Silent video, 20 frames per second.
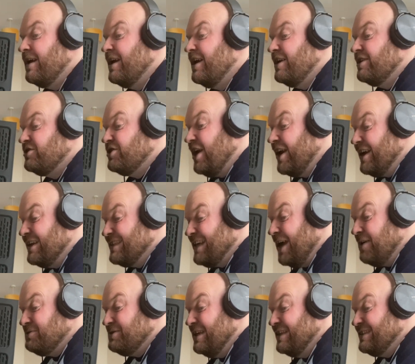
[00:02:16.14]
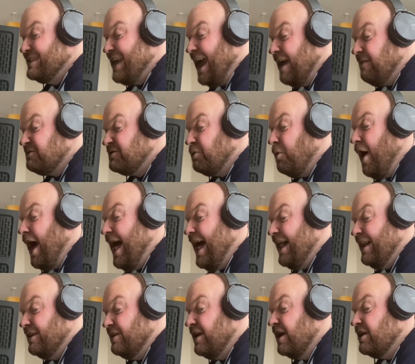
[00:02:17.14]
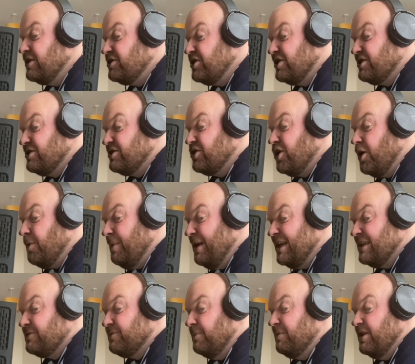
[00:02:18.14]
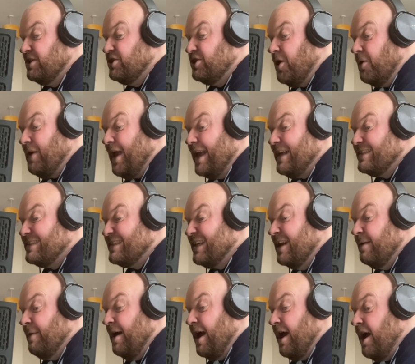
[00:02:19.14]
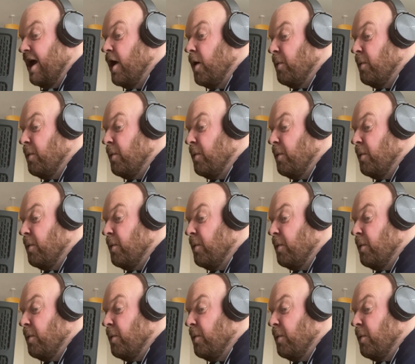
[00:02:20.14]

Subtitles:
Check us out in Taft's Well, just 2 minutes from the Showcase Cinema,